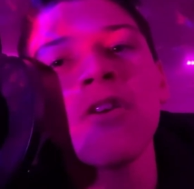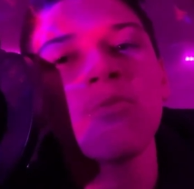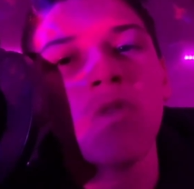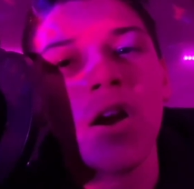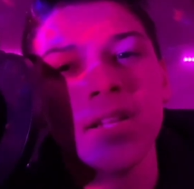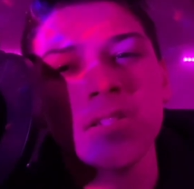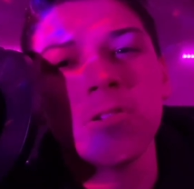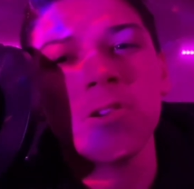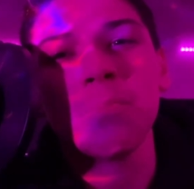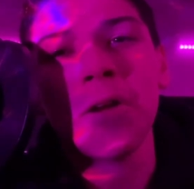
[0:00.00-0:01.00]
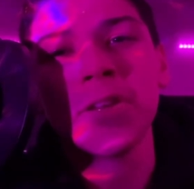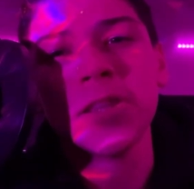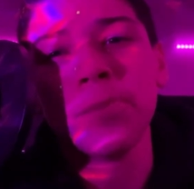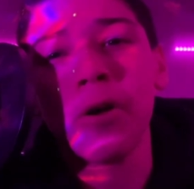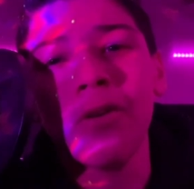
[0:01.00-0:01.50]
Rockets are inbounding
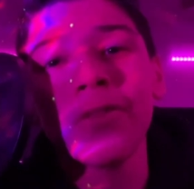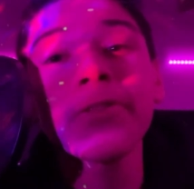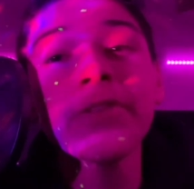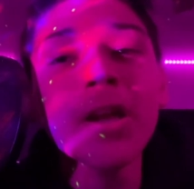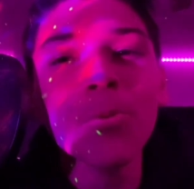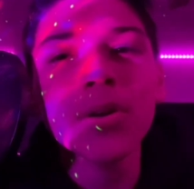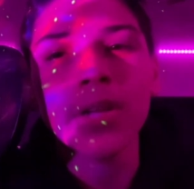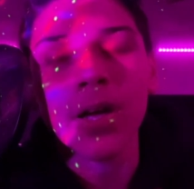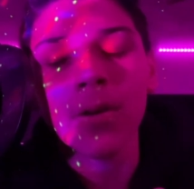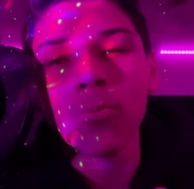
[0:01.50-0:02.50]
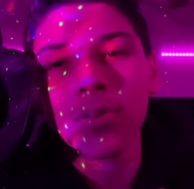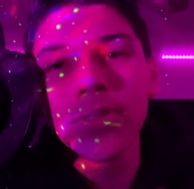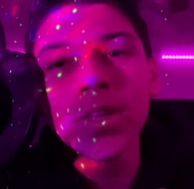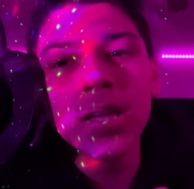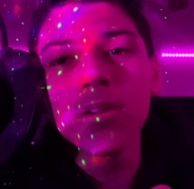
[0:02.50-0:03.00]
the ball. We're
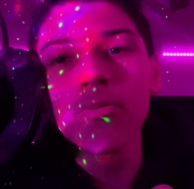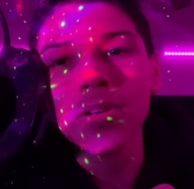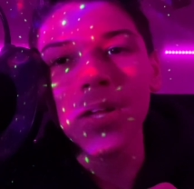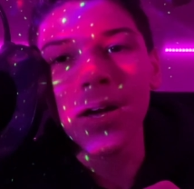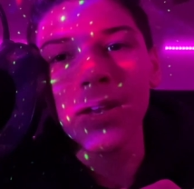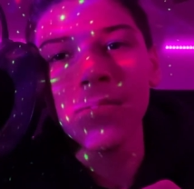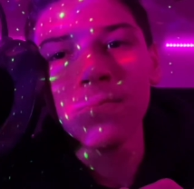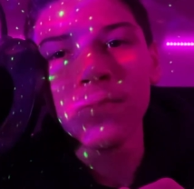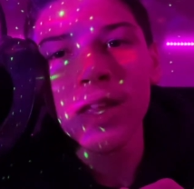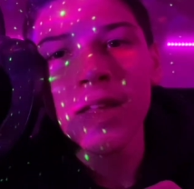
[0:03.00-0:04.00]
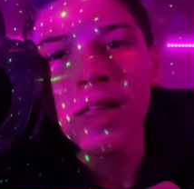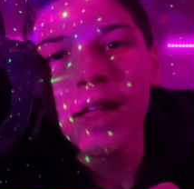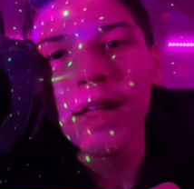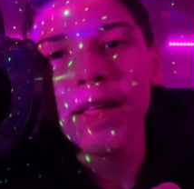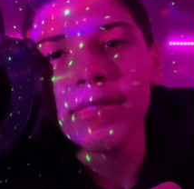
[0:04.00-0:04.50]
thinking we're done.
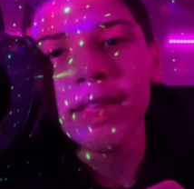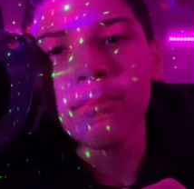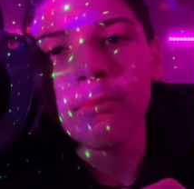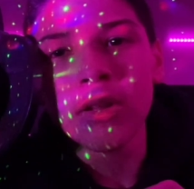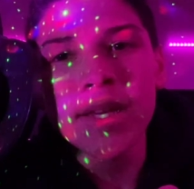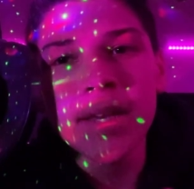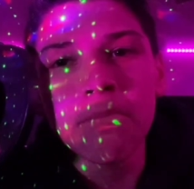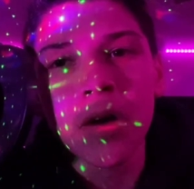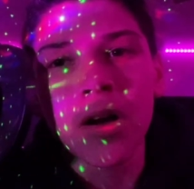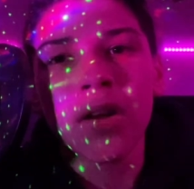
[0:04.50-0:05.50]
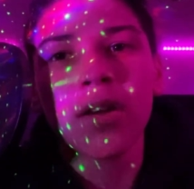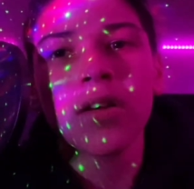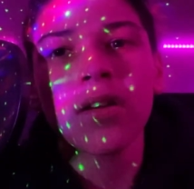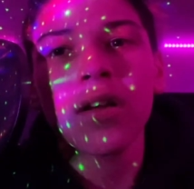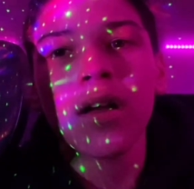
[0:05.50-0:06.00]
And then Malik Monk
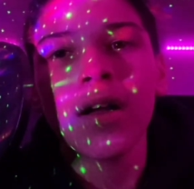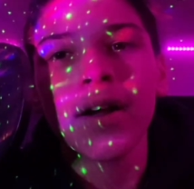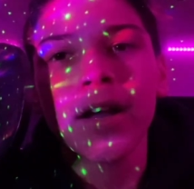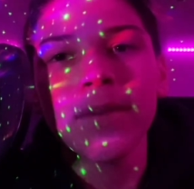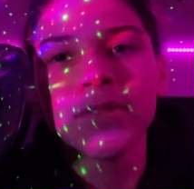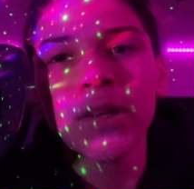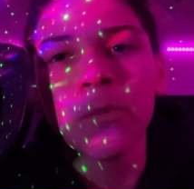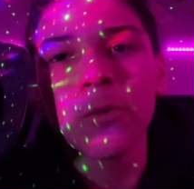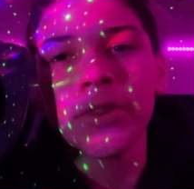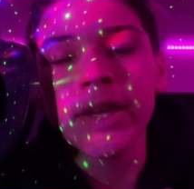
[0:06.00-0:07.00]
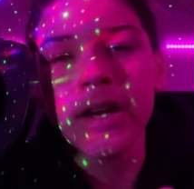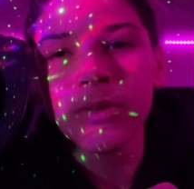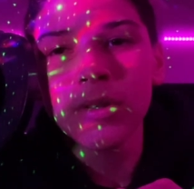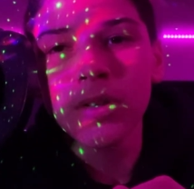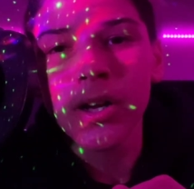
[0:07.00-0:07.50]
comes up with the
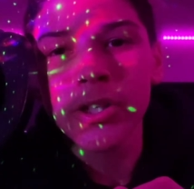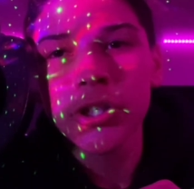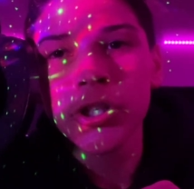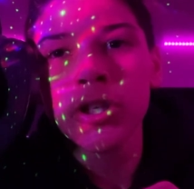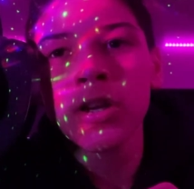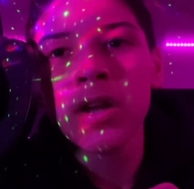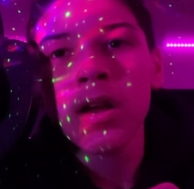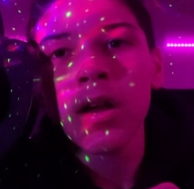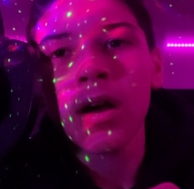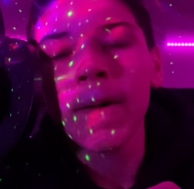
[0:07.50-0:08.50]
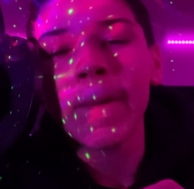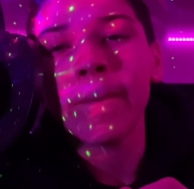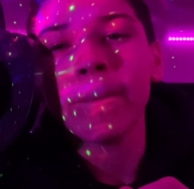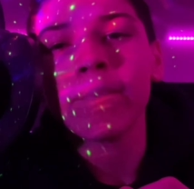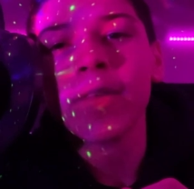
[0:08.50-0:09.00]
clutch
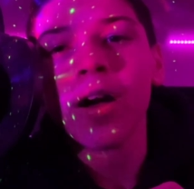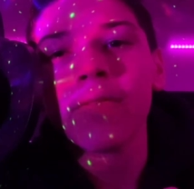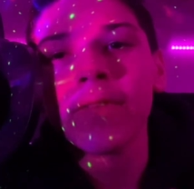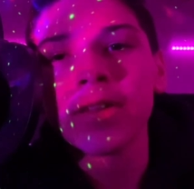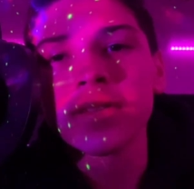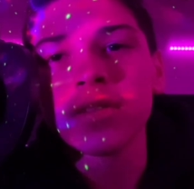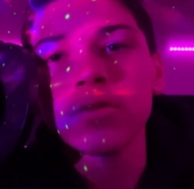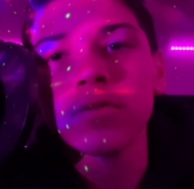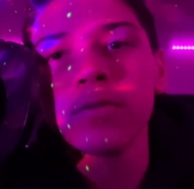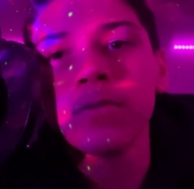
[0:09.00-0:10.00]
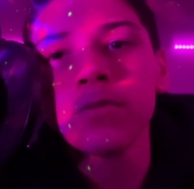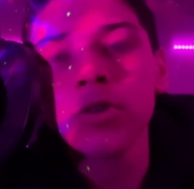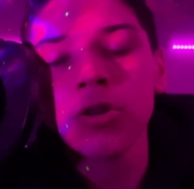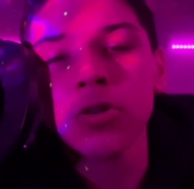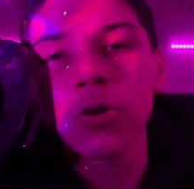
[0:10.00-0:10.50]
offensive
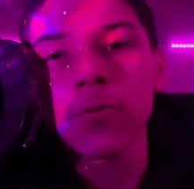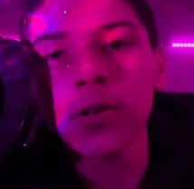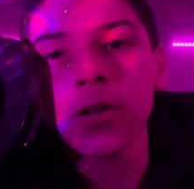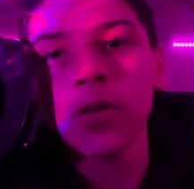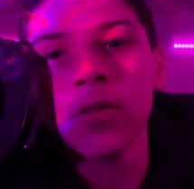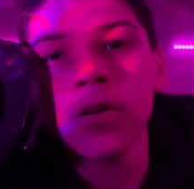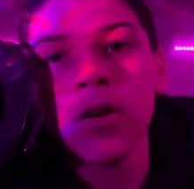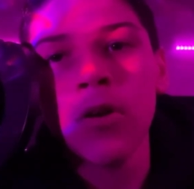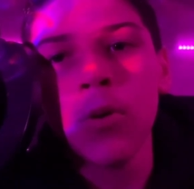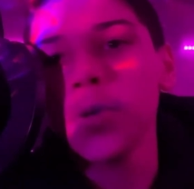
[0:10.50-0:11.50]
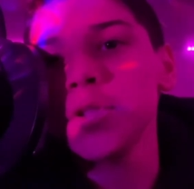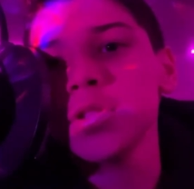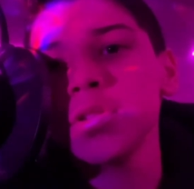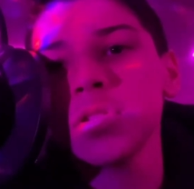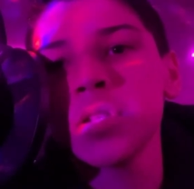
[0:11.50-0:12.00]
turnover, or
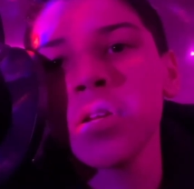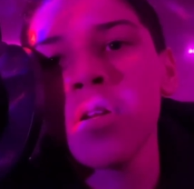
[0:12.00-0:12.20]
just